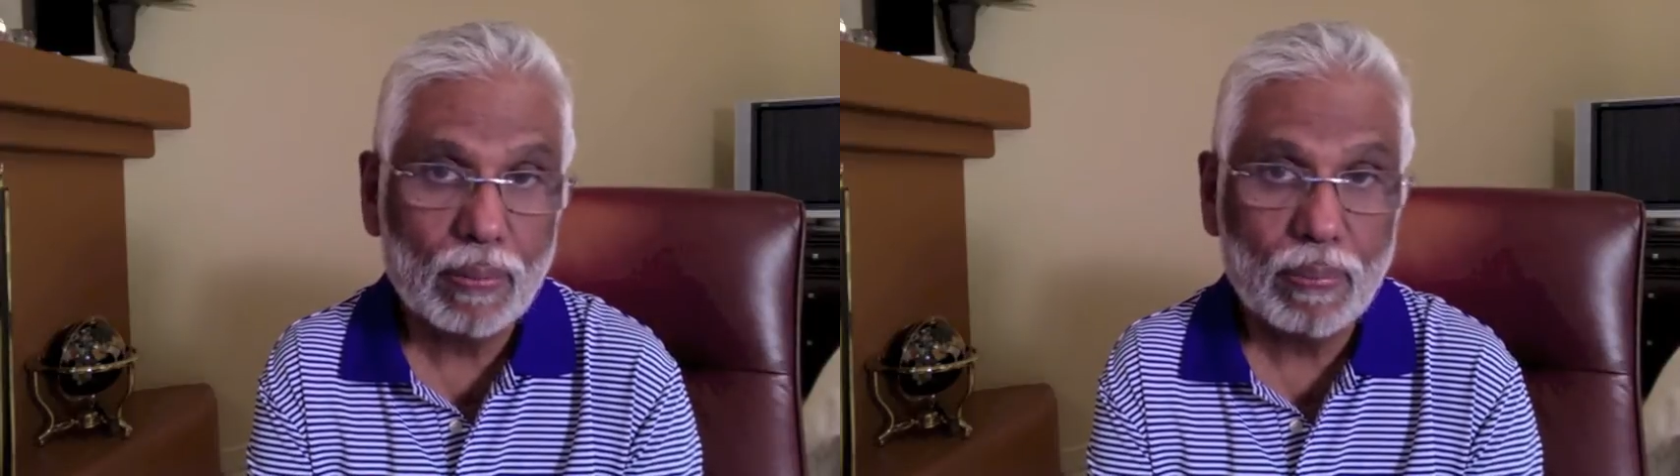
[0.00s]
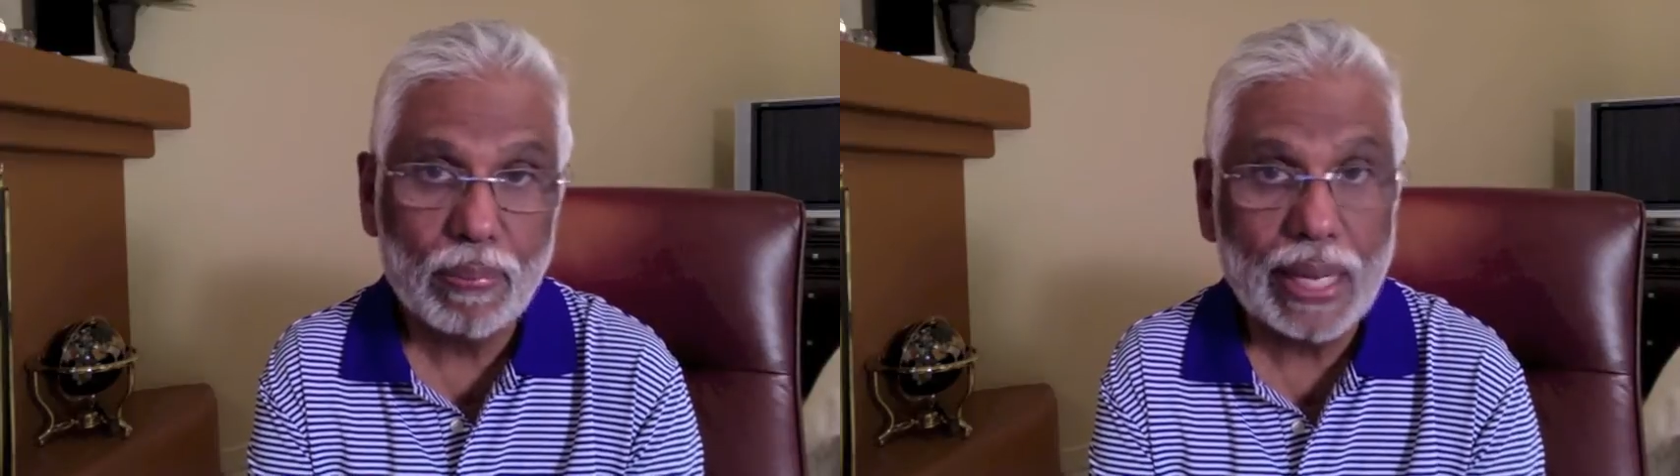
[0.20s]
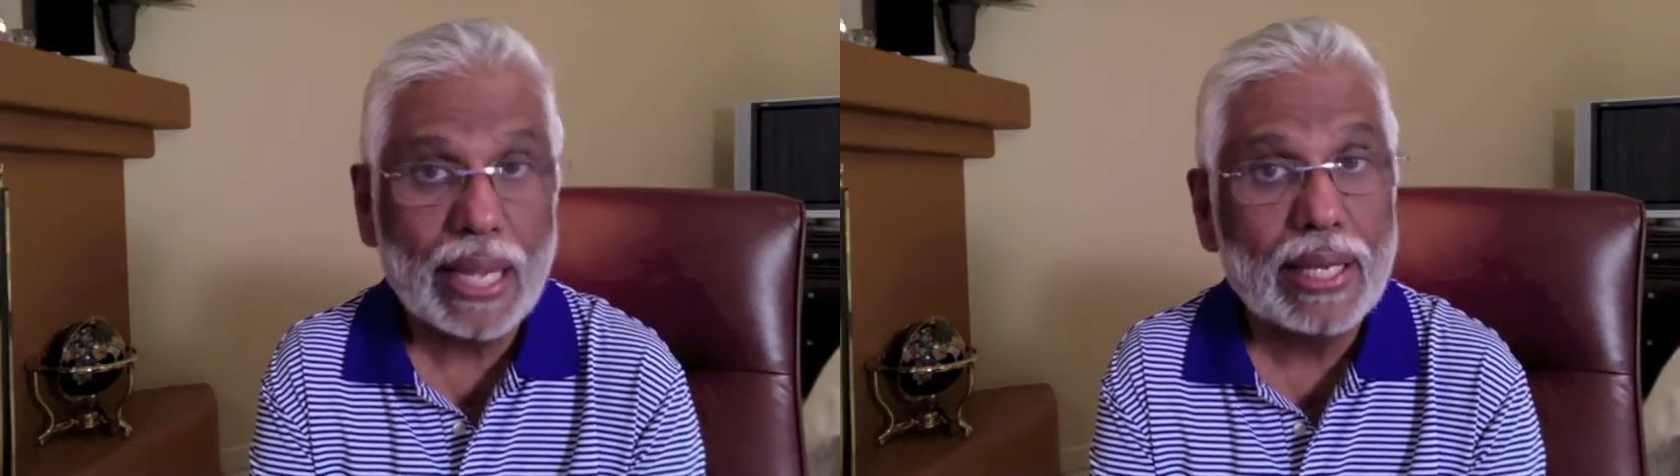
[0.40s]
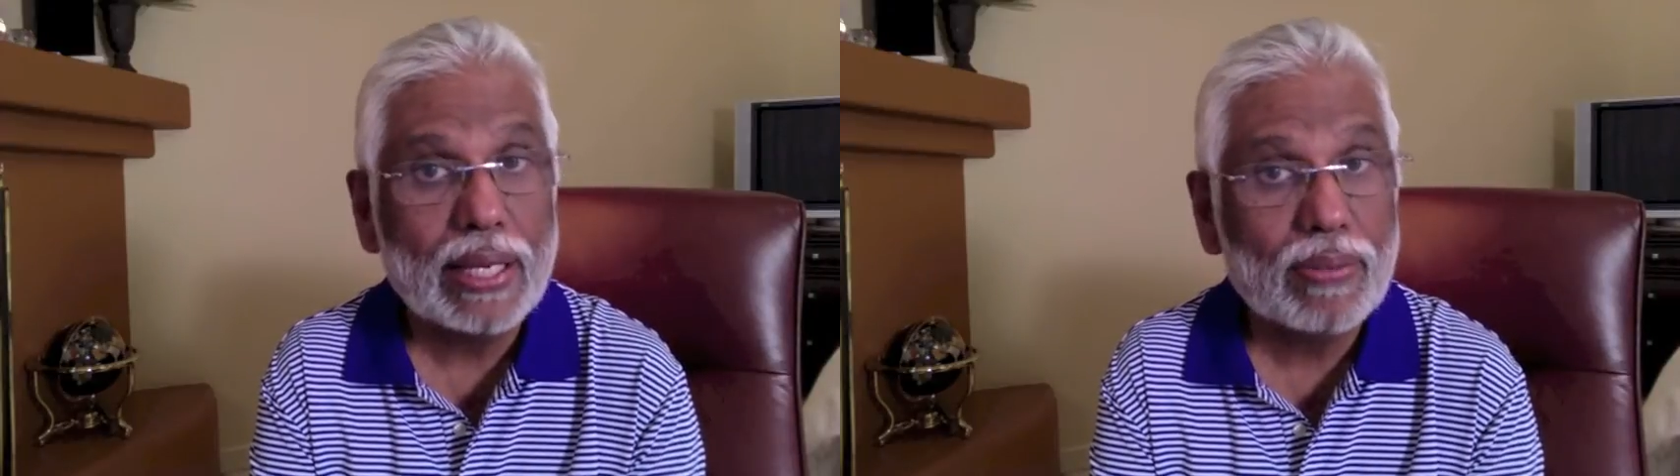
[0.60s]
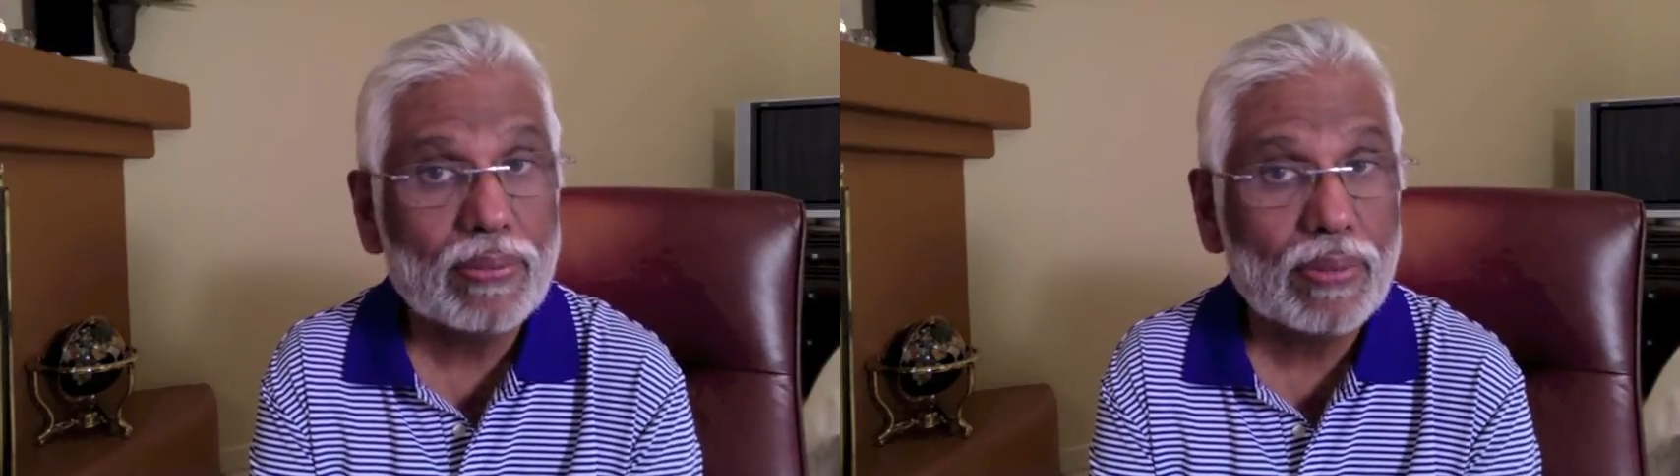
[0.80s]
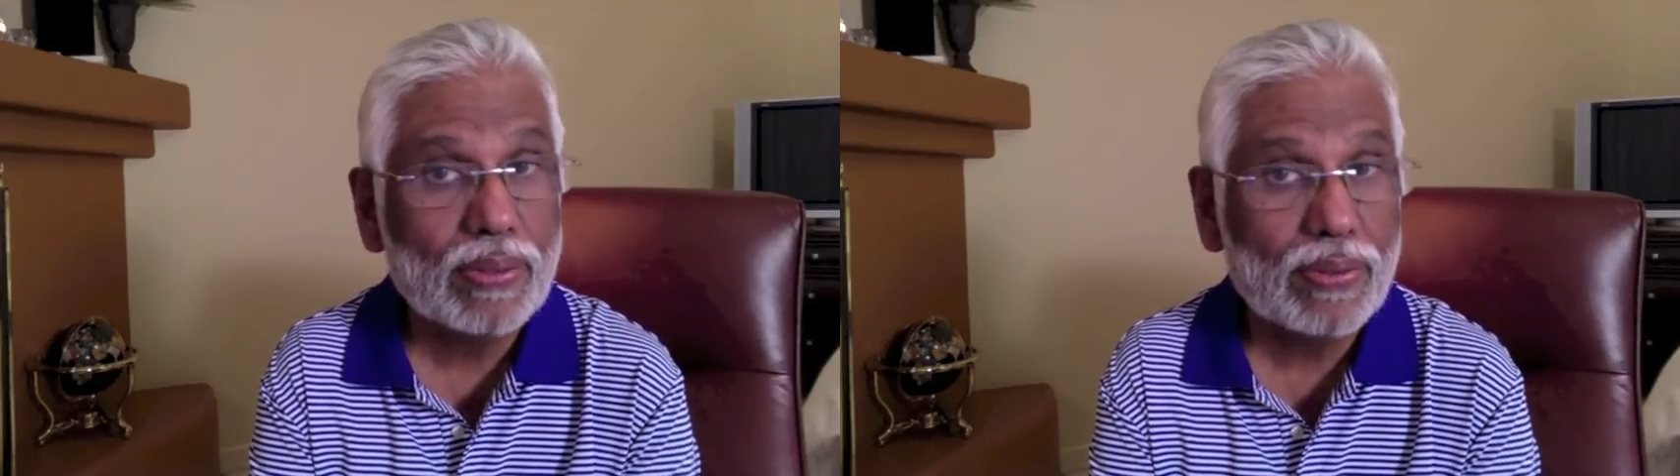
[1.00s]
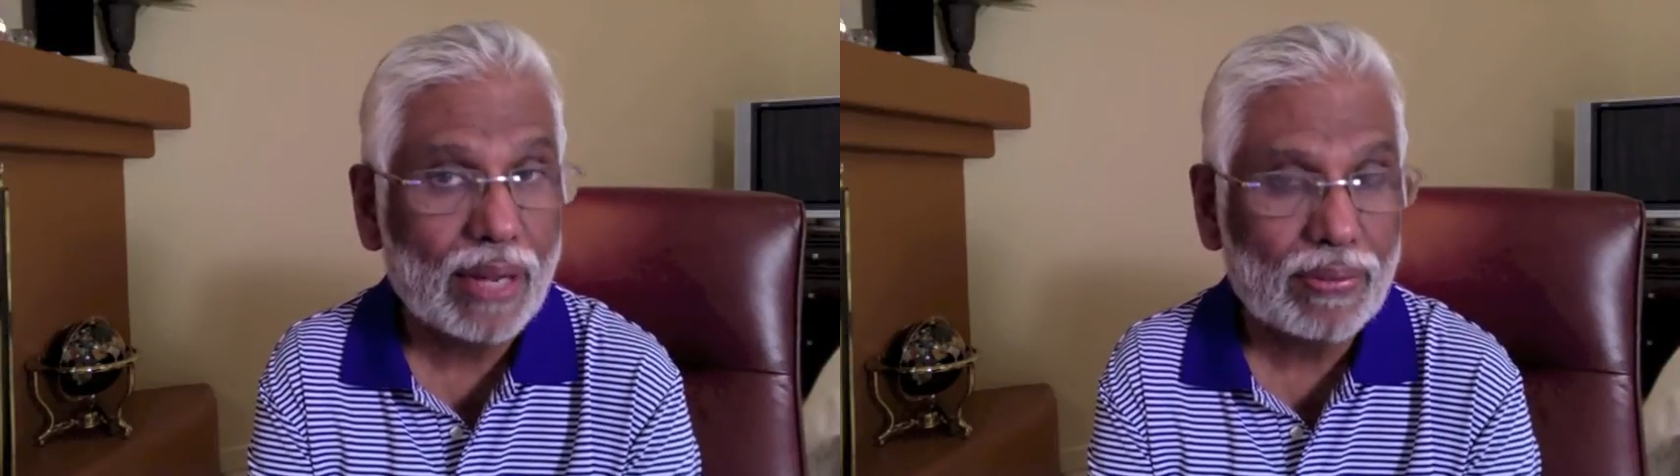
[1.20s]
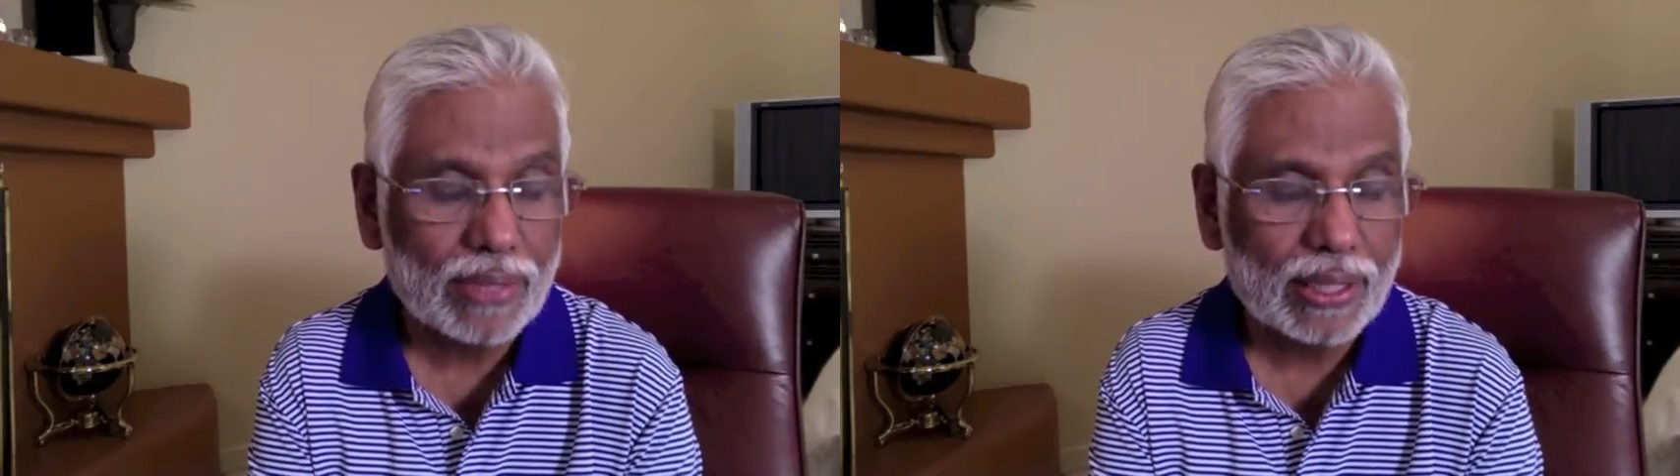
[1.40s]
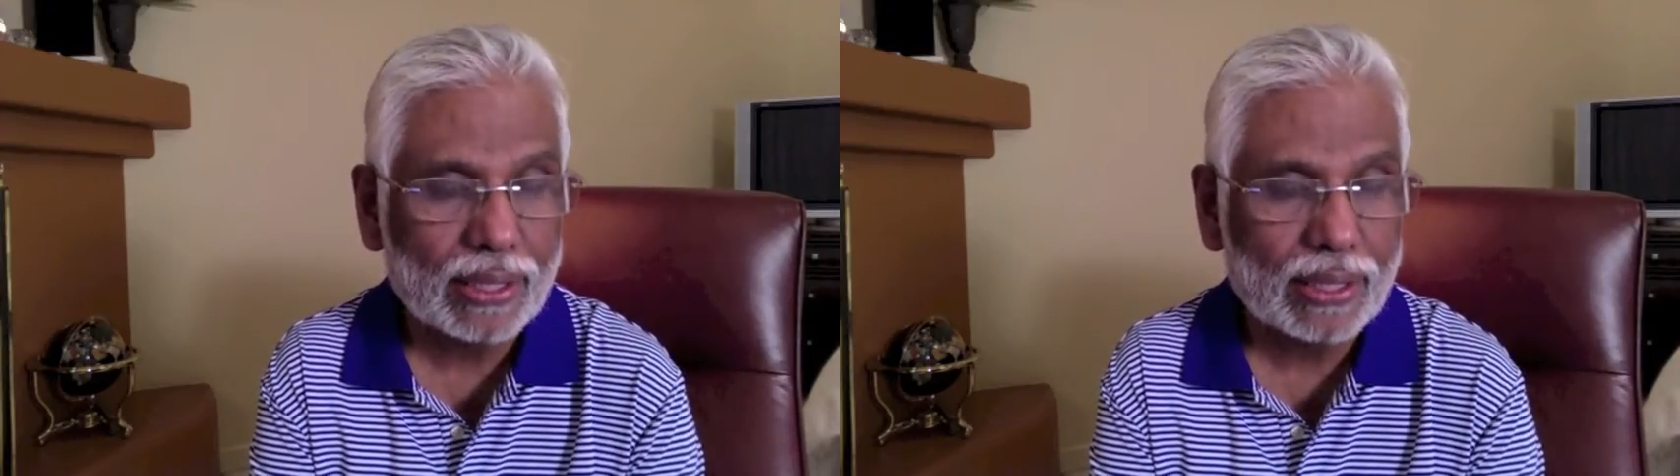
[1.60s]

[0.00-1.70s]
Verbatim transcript: praying for traffic.